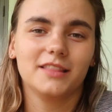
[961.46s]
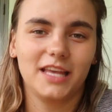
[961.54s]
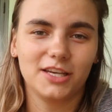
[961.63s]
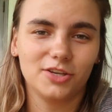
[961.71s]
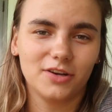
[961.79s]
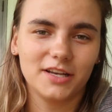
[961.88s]

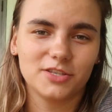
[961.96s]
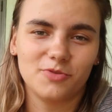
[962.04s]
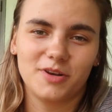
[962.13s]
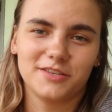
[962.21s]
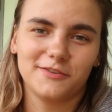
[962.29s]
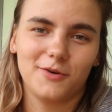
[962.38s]
thank you guys so
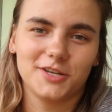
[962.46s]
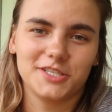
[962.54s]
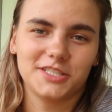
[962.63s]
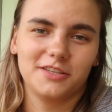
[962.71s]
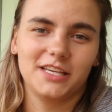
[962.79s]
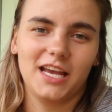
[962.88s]
much for watching
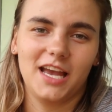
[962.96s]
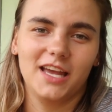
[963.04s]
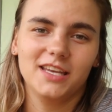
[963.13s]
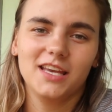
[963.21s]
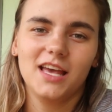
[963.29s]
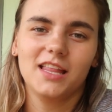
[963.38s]
till the
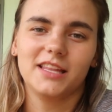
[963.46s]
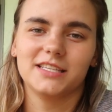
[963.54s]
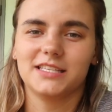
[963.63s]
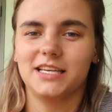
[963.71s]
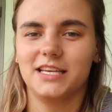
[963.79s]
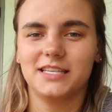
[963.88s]
end.
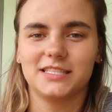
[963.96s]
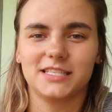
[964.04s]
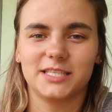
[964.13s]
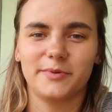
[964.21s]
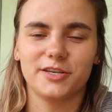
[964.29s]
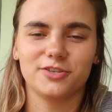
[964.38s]
This is a
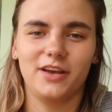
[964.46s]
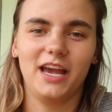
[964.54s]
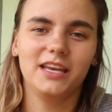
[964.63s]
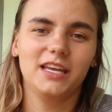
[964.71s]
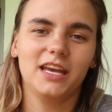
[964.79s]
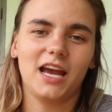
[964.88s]
special
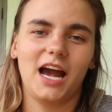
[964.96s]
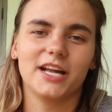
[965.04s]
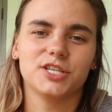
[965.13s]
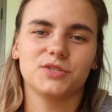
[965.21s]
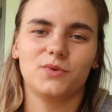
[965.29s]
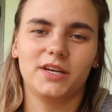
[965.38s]
ending. I
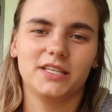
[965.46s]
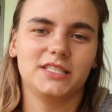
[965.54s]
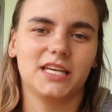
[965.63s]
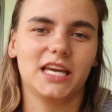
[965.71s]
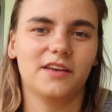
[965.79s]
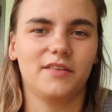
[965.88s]
just wanted
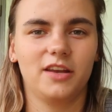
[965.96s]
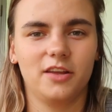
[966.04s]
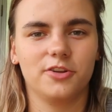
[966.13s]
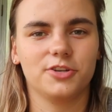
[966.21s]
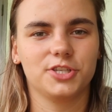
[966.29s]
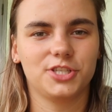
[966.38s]
to give
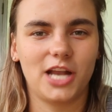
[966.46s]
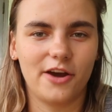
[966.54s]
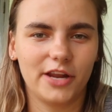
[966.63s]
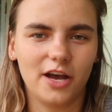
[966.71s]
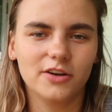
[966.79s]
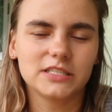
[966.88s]
another
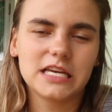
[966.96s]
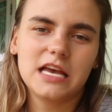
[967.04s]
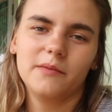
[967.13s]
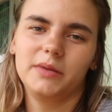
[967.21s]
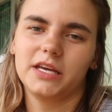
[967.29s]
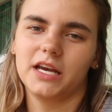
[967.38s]
shout out
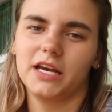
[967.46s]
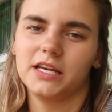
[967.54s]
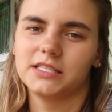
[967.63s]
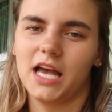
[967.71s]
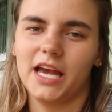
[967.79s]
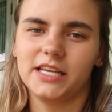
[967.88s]

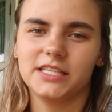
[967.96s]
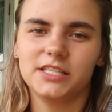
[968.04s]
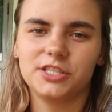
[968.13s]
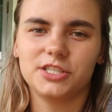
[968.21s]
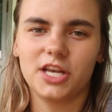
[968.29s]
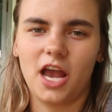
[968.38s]
because I
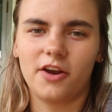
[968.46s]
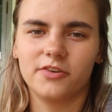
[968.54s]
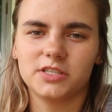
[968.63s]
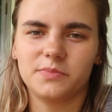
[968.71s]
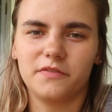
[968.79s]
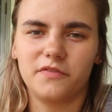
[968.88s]
did shout
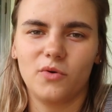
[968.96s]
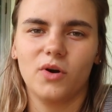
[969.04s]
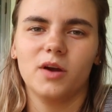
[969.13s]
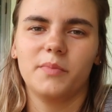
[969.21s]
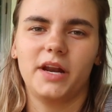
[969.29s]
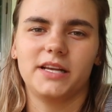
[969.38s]
outs
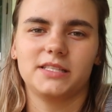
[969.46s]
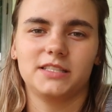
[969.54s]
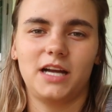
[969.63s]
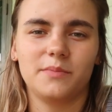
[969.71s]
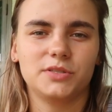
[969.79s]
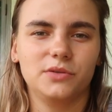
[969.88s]
before, but I
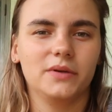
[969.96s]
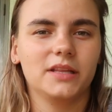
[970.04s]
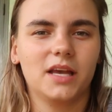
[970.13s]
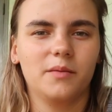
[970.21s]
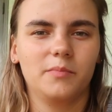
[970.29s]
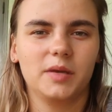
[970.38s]
stopped doing
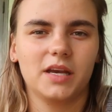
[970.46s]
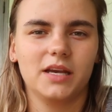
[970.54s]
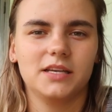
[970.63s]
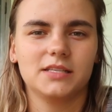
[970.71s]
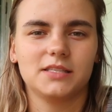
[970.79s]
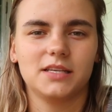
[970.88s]
them
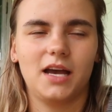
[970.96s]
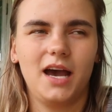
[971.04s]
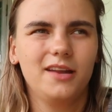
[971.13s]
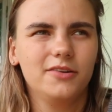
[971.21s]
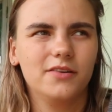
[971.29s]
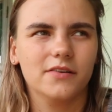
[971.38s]
because
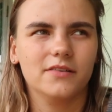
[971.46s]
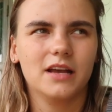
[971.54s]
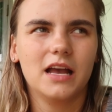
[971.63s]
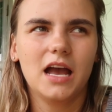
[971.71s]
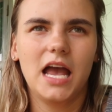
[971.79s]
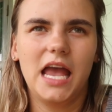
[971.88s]
I don't know,
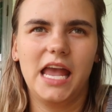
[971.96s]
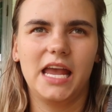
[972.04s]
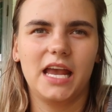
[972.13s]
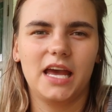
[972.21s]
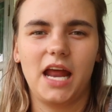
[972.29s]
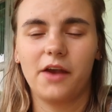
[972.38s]

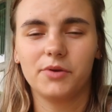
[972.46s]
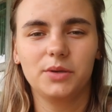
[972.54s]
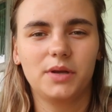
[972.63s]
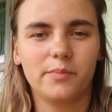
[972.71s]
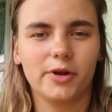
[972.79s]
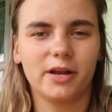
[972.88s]
and I really
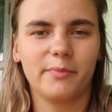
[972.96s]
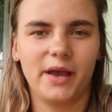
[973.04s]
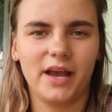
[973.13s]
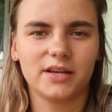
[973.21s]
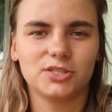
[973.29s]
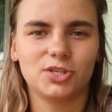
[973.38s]
want to bring it
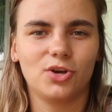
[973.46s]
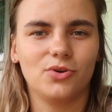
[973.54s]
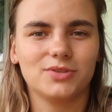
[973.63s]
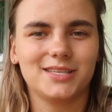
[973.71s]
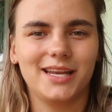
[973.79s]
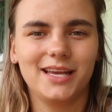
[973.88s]
back.
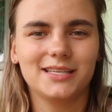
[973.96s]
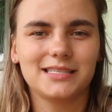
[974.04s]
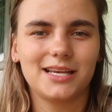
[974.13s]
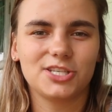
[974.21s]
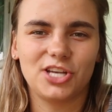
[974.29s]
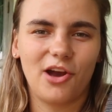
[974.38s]
So today's
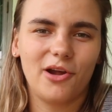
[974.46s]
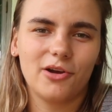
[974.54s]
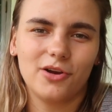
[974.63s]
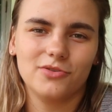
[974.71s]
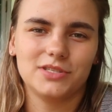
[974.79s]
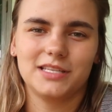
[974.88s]
shout
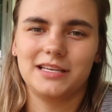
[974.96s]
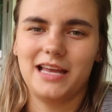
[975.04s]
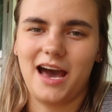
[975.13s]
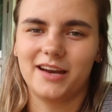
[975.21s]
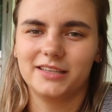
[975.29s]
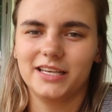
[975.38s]
out goes to
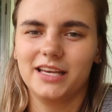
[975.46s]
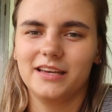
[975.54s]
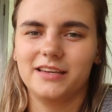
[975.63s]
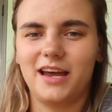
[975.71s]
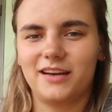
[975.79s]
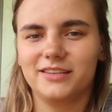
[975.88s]
Natalie.
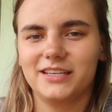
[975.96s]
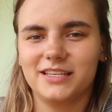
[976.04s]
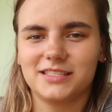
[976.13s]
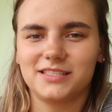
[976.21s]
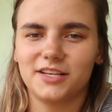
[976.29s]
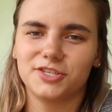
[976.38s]
Natalie
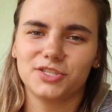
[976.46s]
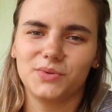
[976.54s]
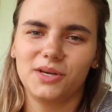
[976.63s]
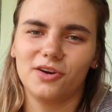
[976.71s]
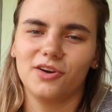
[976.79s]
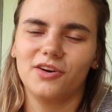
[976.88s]
is such a
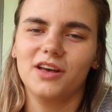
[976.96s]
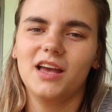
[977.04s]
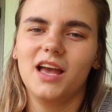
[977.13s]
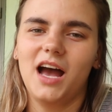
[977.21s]
sweet girl.